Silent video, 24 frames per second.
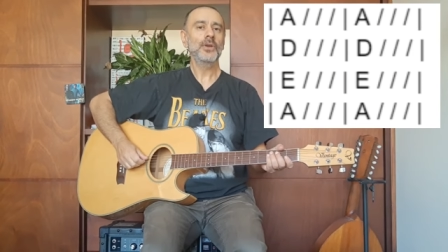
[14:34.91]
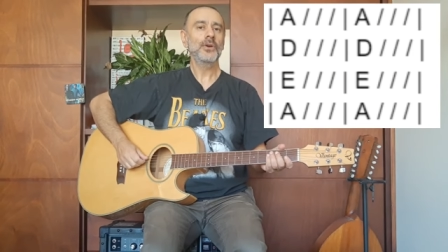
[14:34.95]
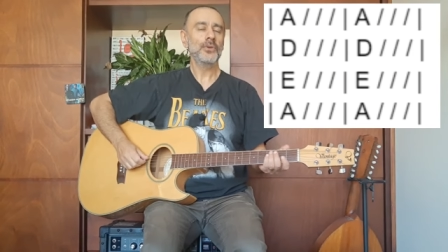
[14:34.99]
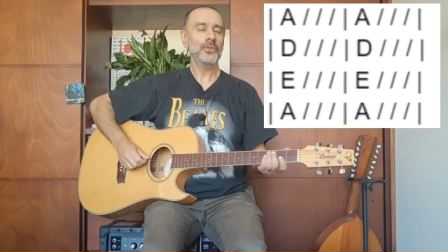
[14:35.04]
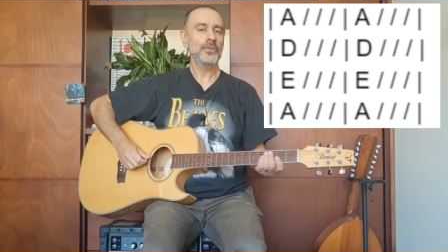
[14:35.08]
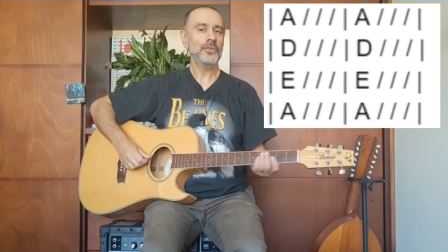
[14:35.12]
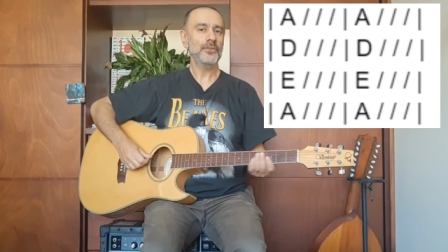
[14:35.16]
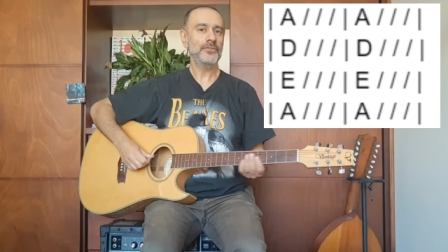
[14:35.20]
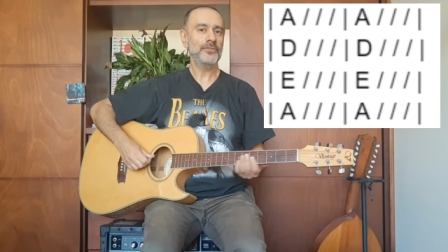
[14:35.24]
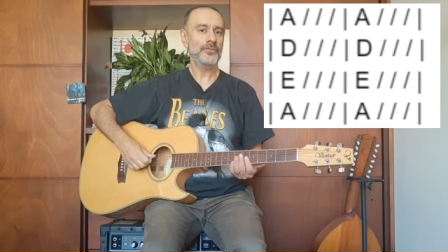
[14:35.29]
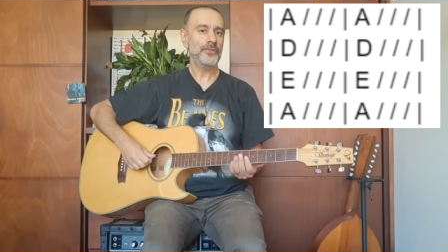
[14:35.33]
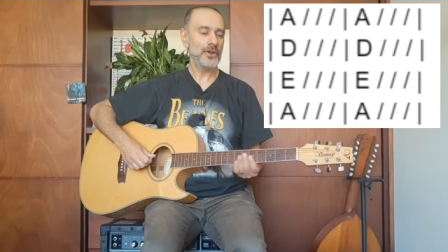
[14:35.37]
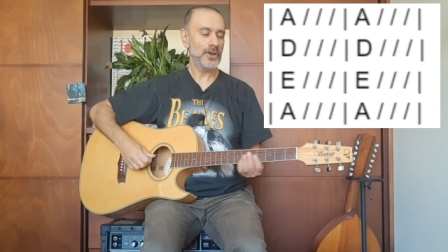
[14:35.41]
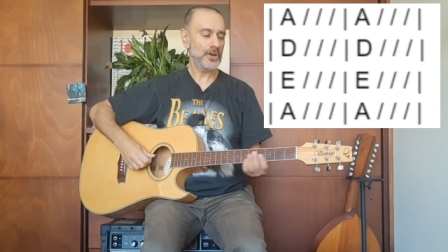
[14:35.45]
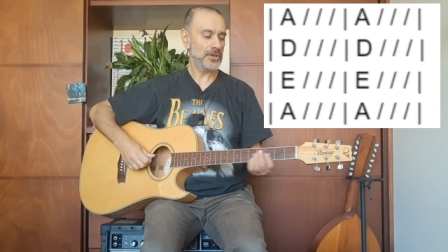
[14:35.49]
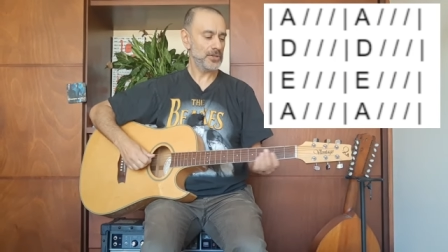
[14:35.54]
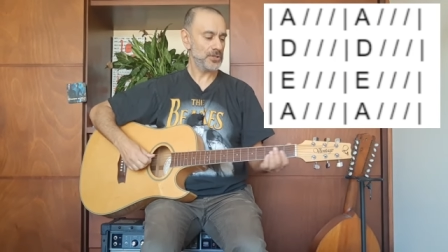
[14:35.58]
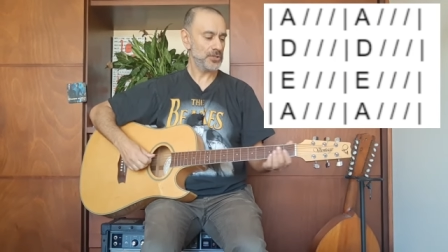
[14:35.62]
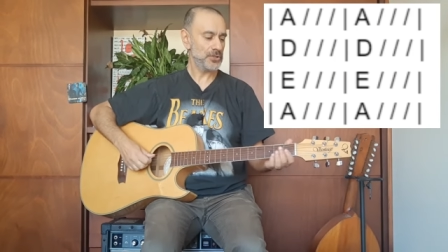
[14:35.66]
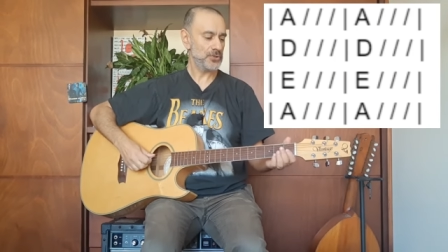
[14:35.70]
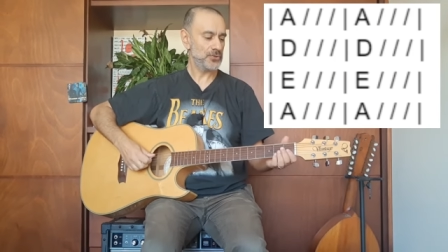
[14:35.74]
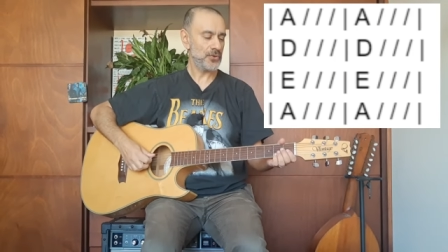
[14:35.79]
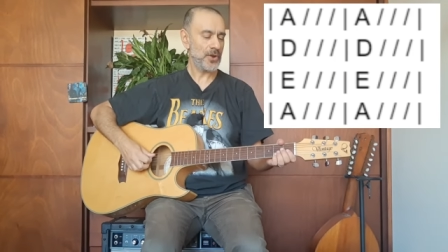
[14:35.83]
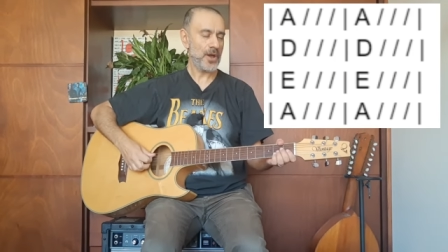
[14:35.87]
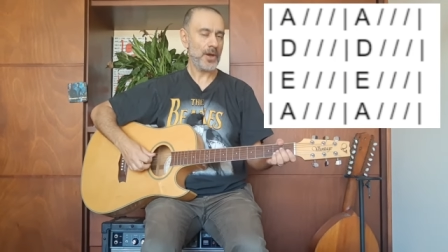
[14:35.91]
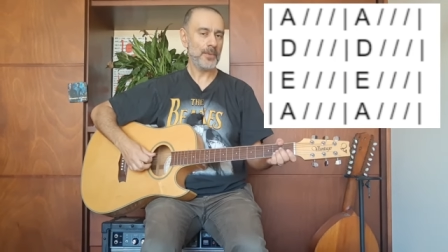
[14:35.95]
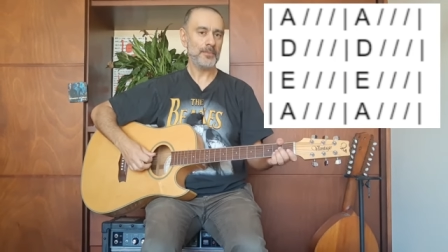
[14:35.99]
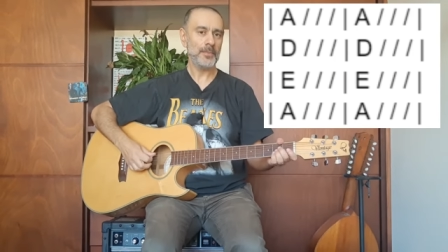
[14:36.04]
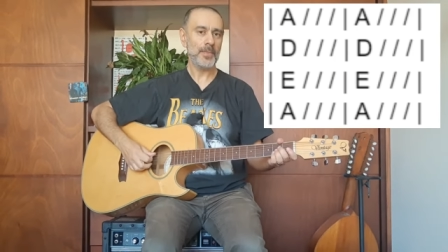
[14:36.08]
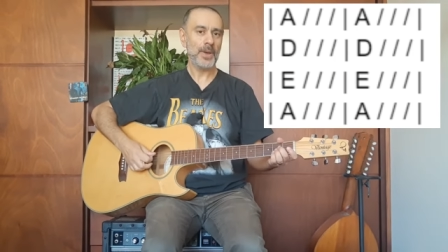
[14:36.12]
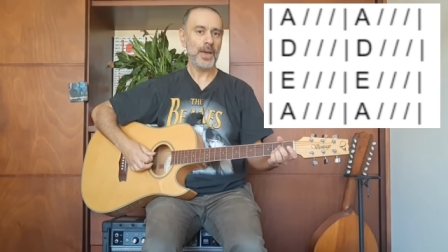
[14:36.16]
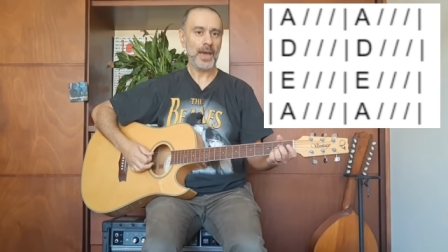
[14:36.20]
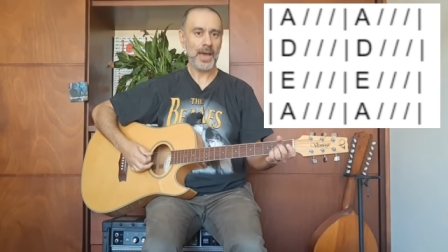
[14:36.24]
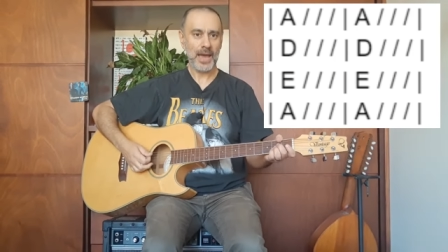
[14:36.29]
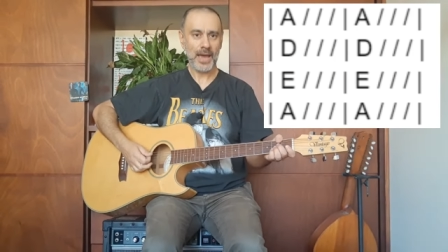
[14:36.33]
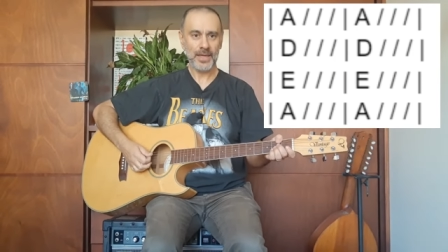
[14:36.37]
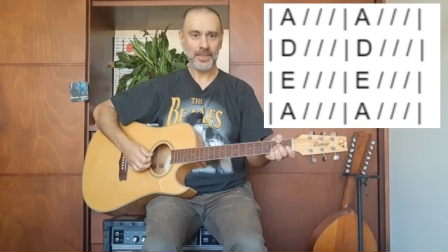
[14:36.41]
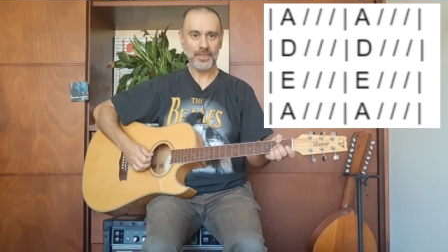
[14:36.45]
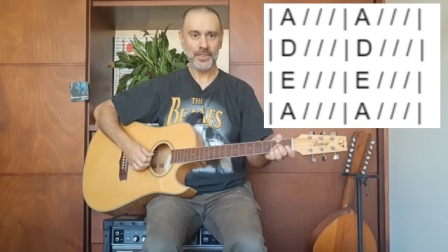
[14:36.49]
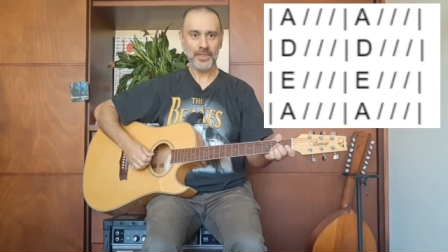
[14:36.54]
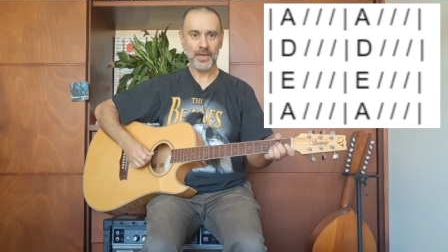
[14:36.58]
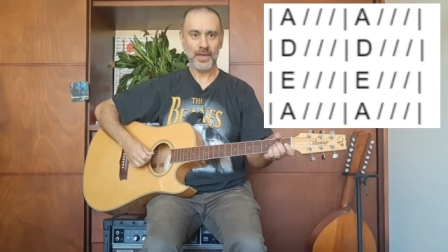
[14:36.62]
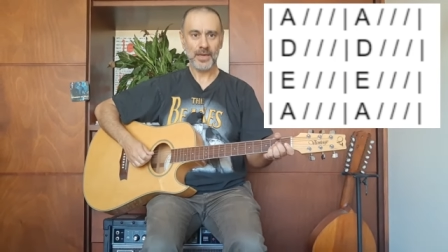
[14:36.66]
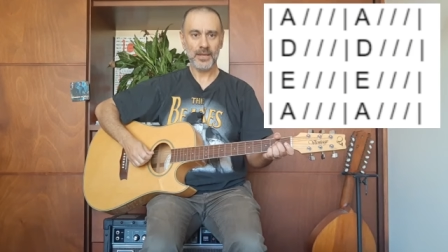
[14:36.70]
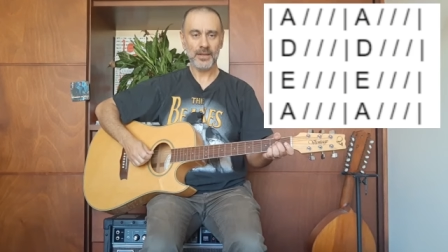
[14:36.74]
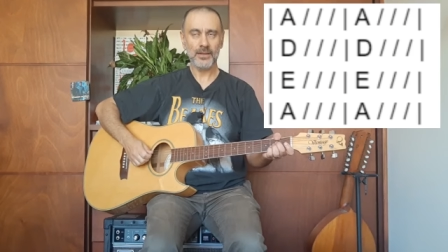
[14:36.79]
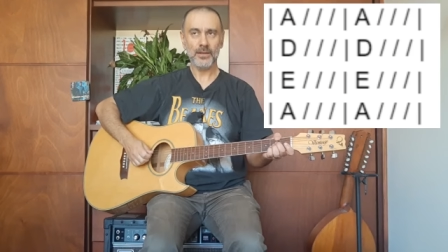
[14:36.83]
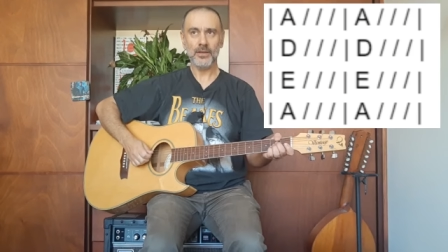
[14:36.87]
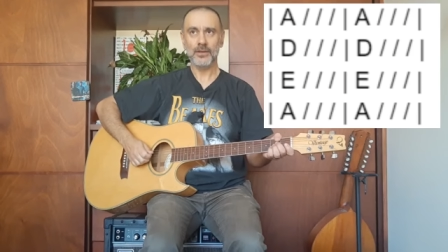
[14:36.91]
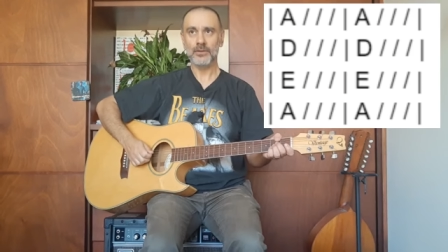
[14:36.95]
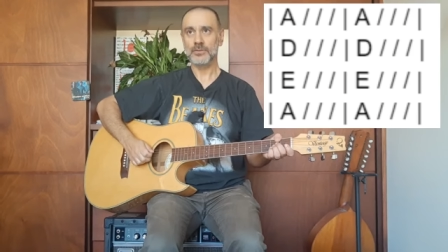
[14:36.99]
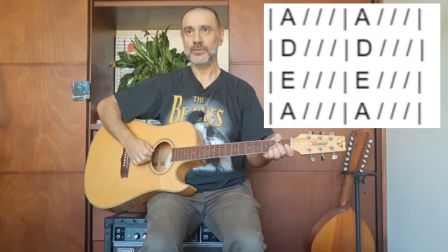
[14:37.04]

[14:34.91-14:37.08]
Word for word: on the first strum and then,